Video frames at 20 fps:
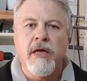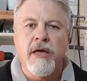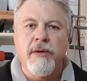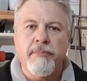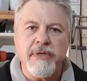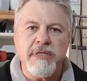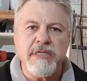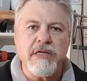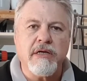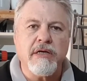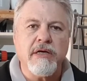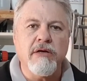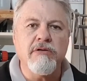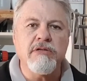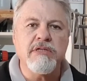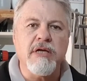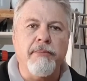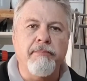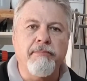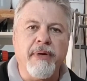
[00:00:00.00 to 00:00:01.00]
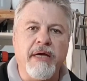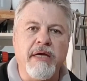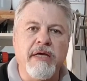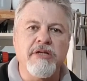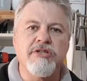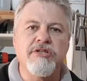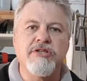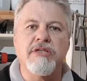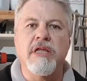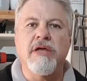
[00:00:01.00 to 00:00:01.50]
Pizza cones are
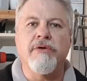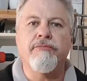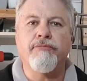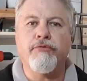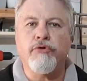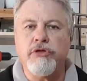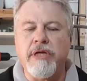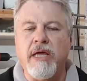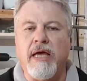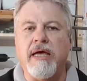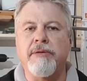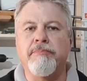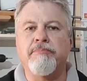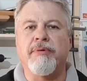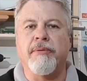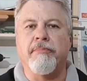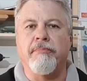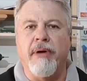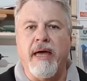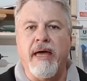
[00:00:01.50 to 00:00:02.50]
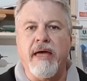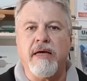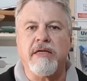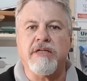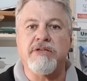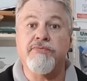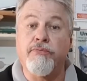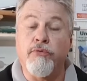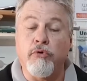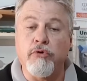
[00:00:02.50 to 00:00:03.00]
packaged 48 per bag,
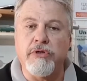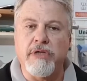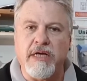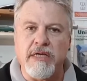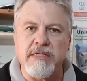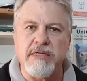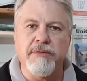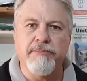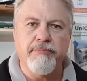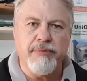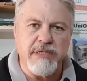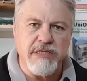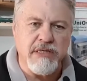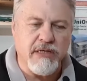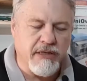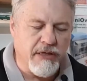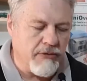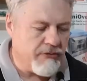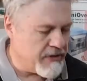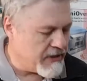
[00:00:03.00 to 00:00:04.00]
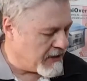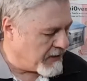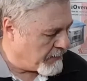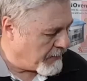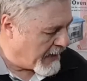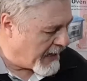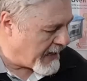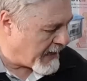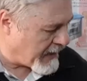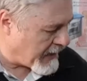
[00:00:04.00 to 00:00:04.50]
4 dozen pizza cones in the
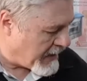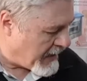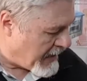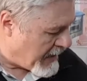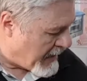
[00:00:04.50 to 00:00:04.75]
bag.